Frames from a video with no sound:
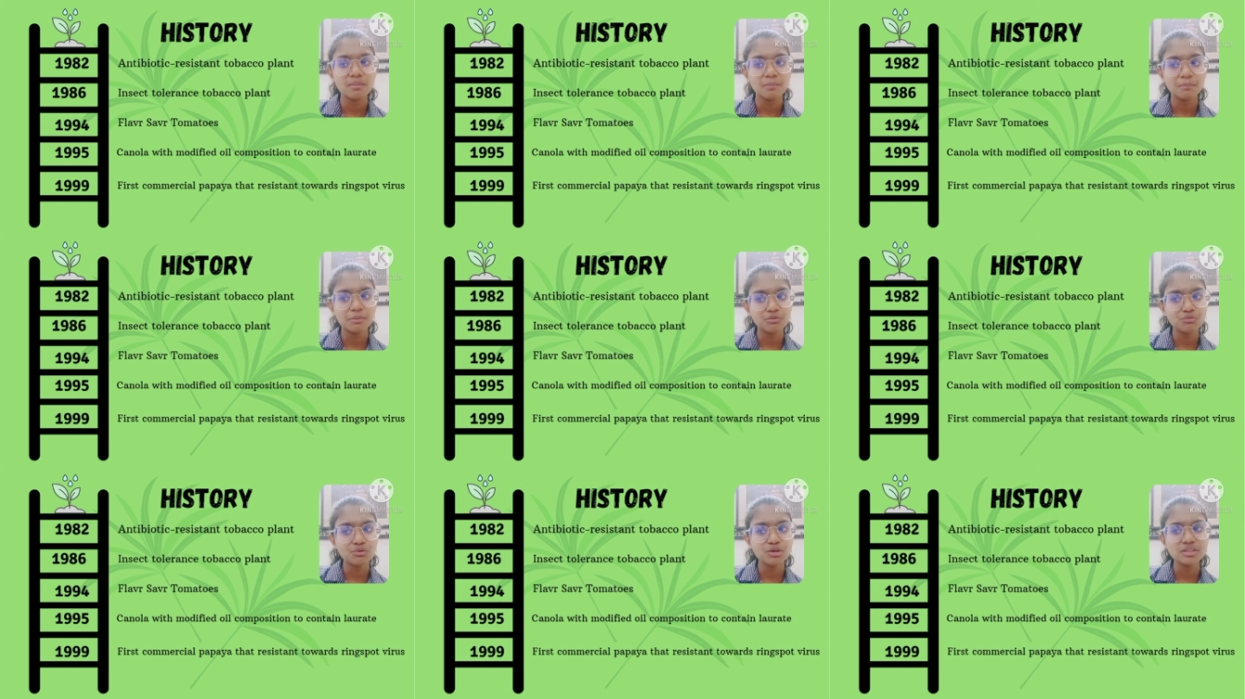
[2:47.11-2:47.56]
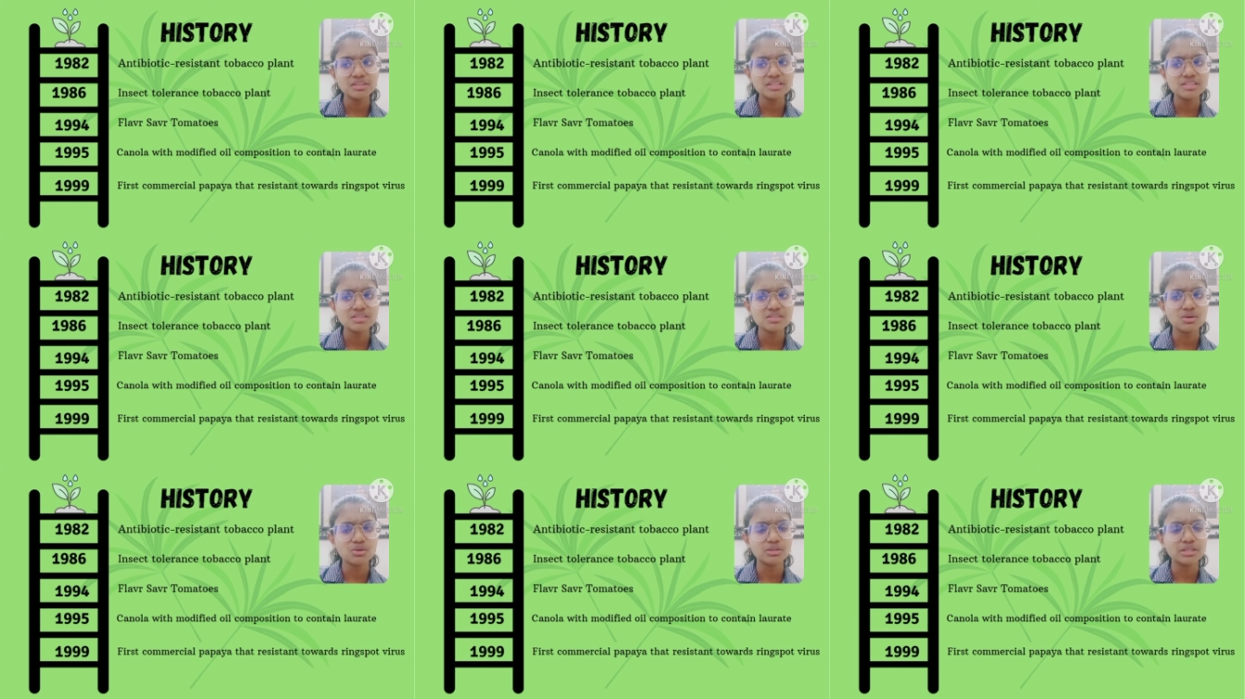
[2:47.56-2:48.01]
Before
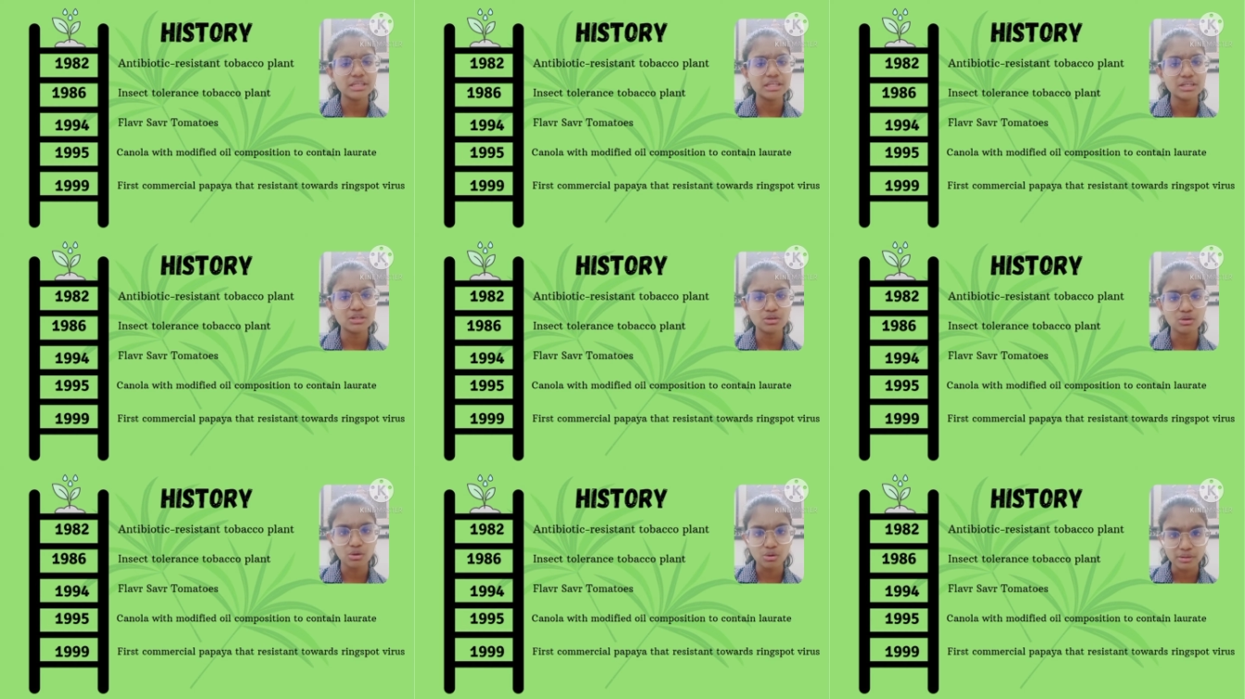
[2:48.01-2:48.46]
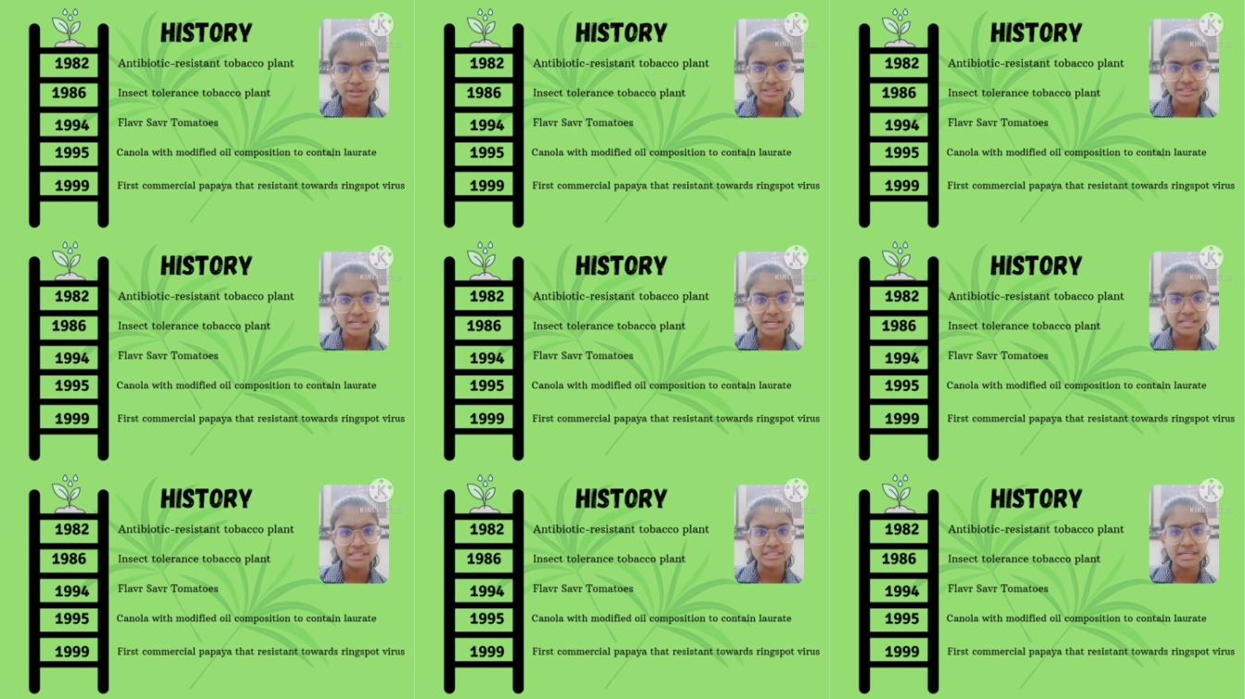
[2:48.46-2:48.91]
this, only
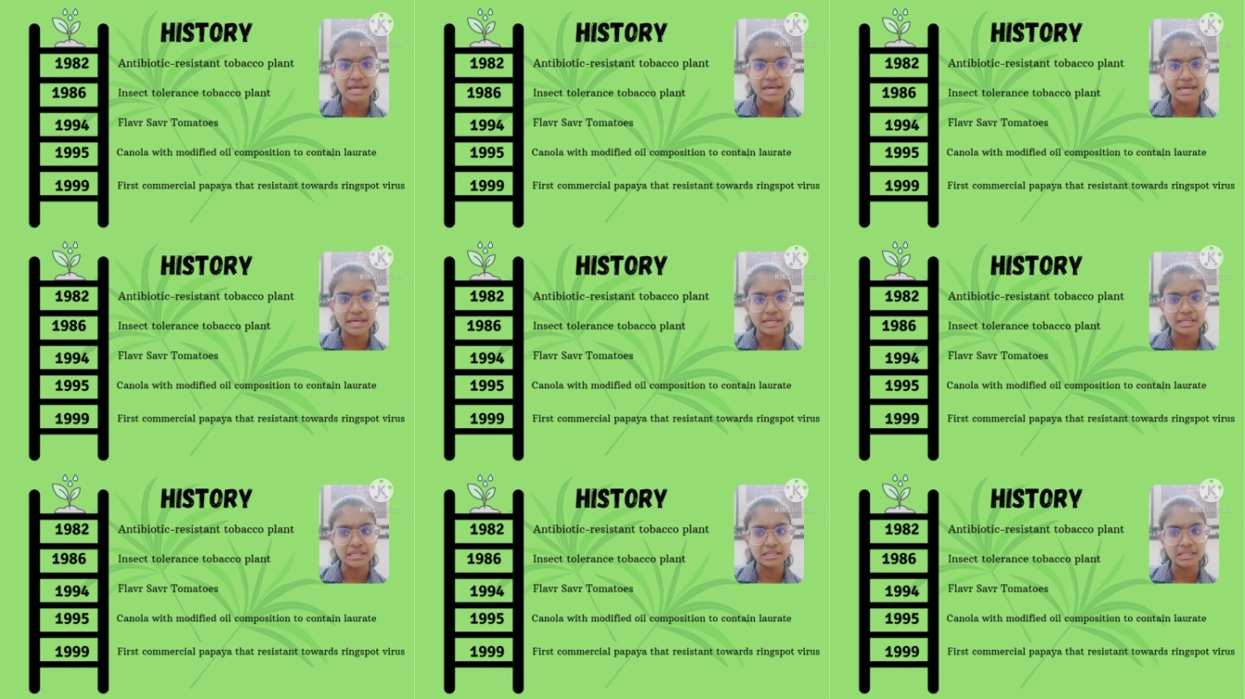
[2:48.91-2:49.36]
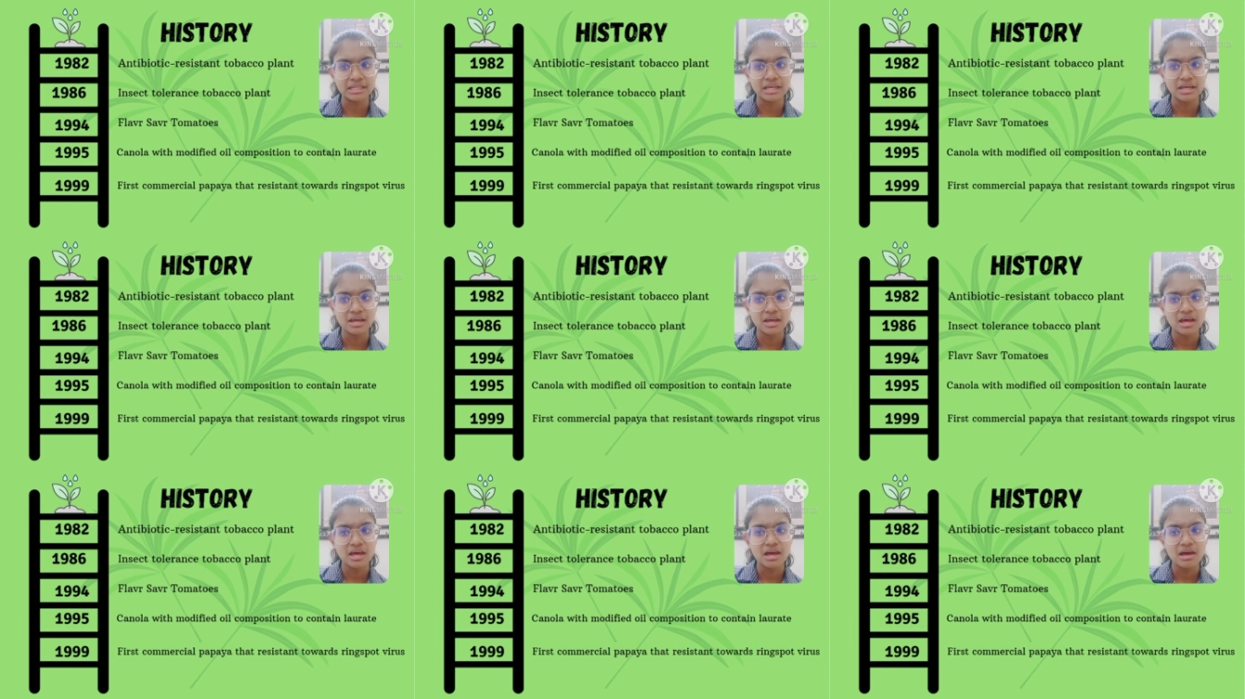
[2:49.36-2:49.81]
coconut and
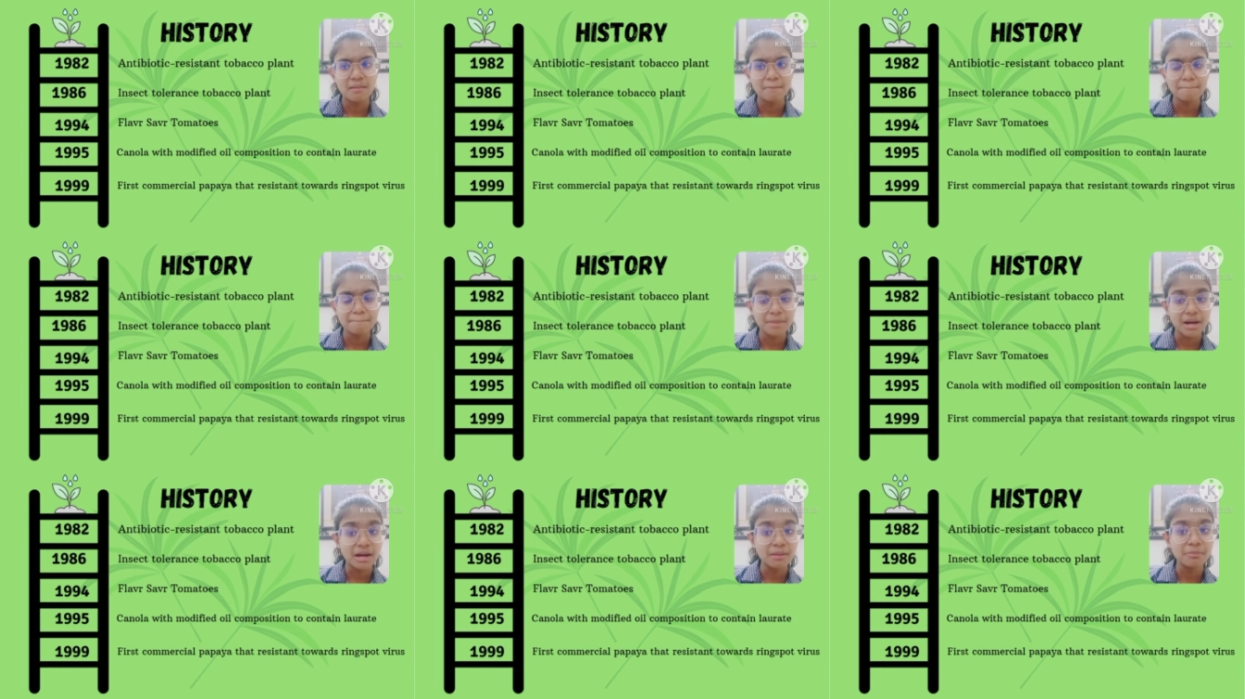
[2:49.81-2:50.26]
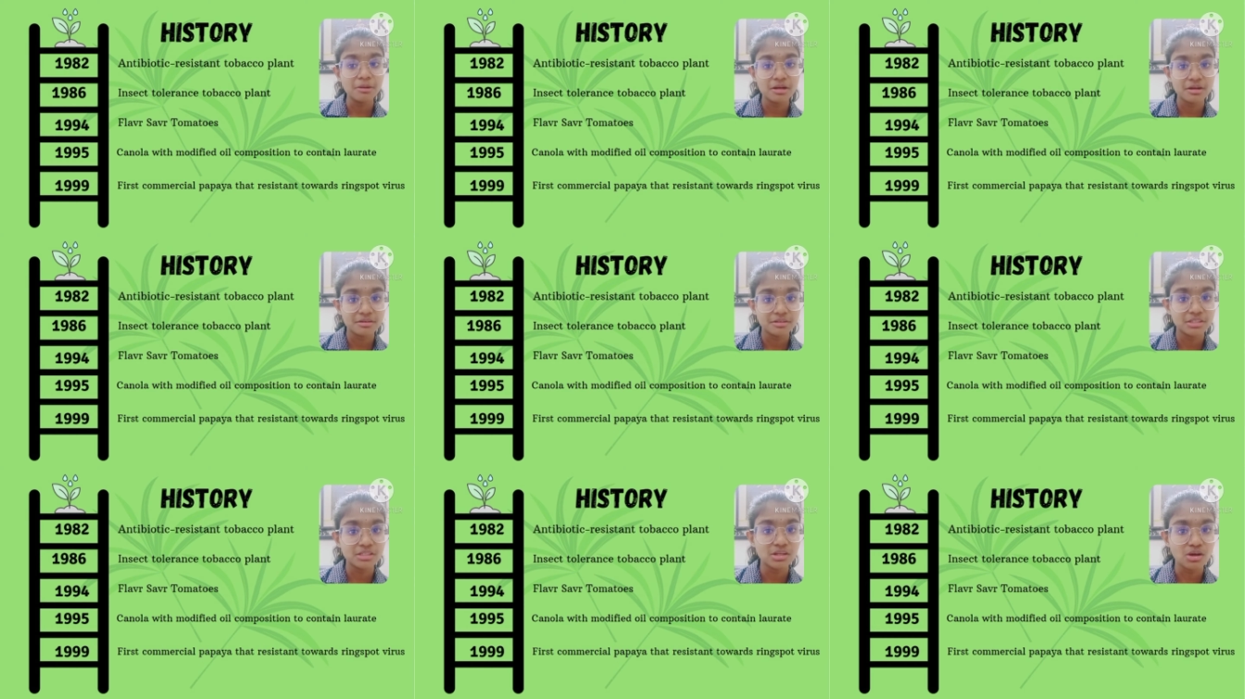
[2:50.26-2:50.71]
palm
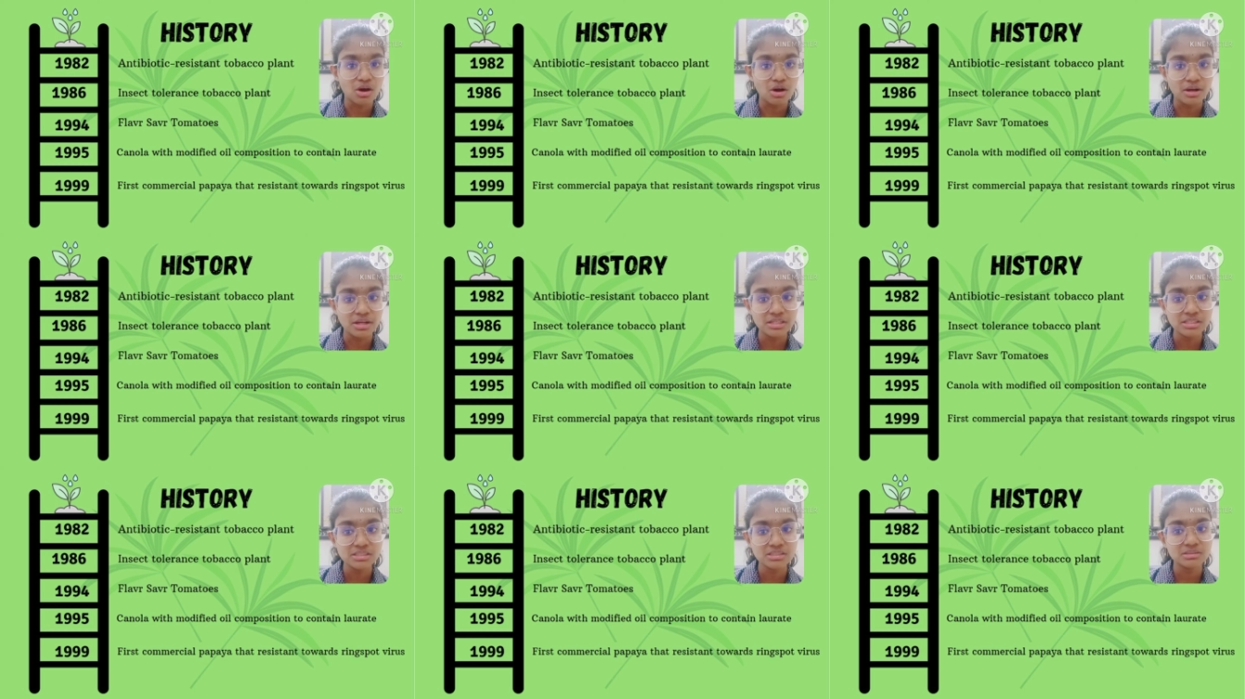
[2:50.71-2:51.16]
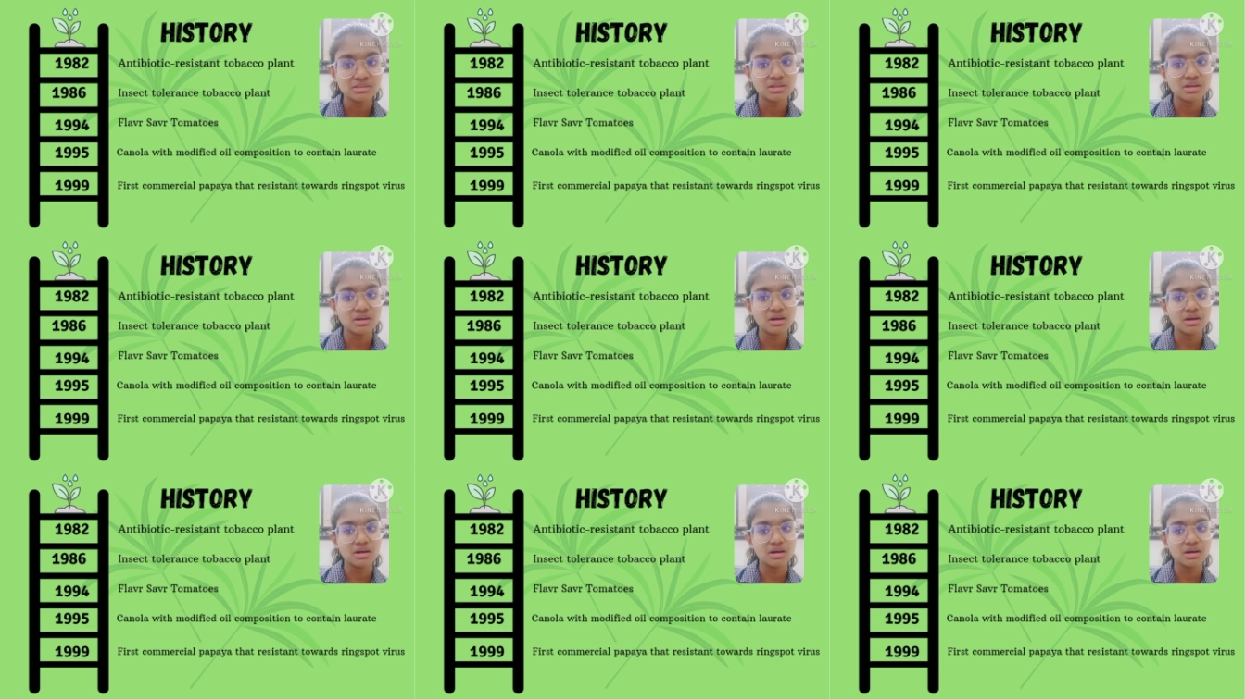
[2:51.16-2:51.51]
kernel oils